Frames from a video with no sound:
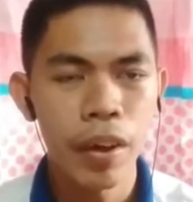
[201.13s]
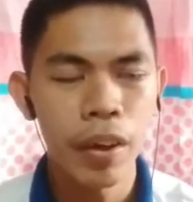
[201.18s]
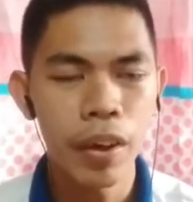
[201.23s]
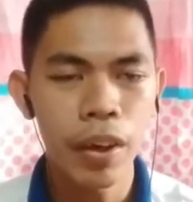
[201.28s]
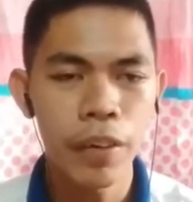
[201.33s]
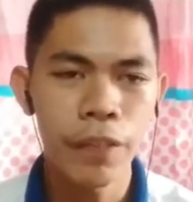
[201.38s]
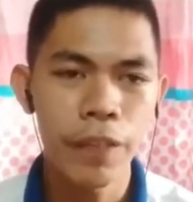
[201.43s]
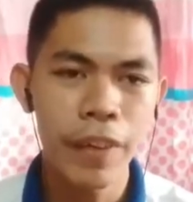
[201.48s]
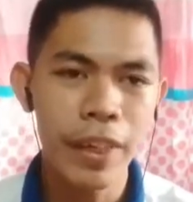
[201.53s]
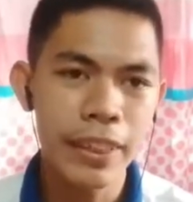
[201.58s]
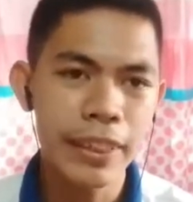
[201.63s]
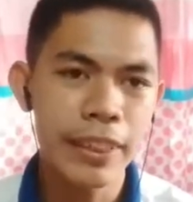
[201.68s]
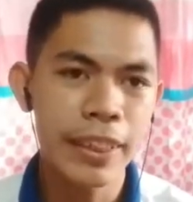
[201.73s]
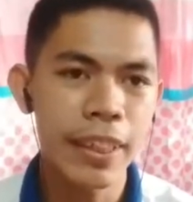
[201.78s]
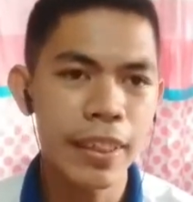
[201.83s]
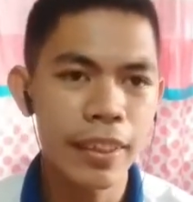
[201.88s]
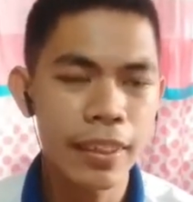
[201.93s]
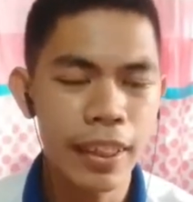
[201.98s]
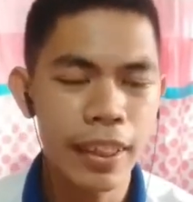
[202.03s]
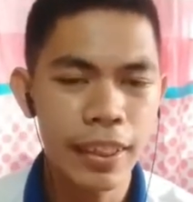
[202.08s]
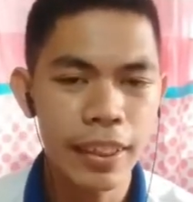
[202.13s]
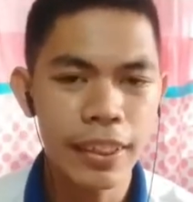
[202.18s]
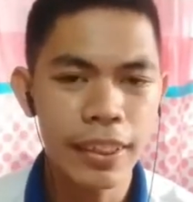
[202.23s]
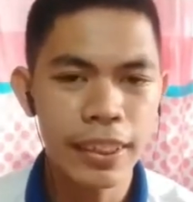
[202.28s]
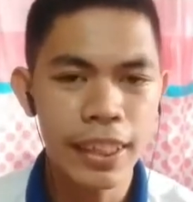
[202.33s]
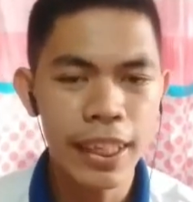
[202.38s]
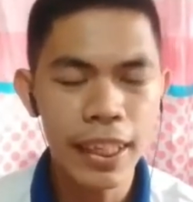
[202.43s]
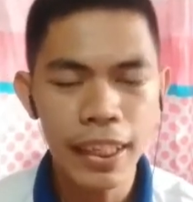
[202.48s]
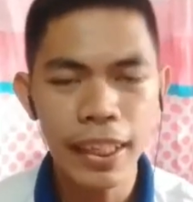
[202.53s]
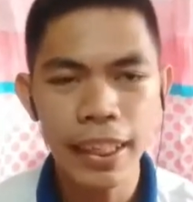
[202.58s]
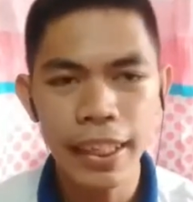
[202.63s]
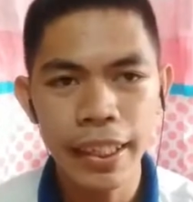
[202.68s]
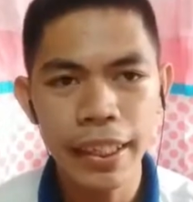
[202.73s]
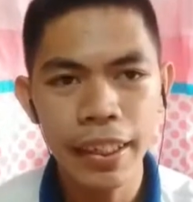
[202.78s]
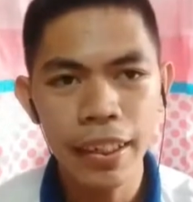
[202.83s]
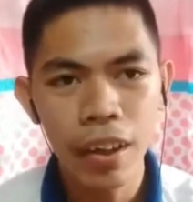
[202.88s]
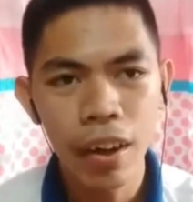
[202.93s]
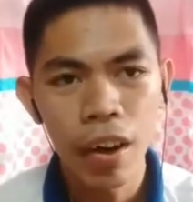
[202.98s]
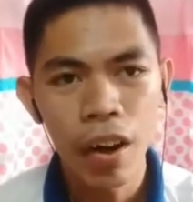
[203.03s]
or vessel that is sailing,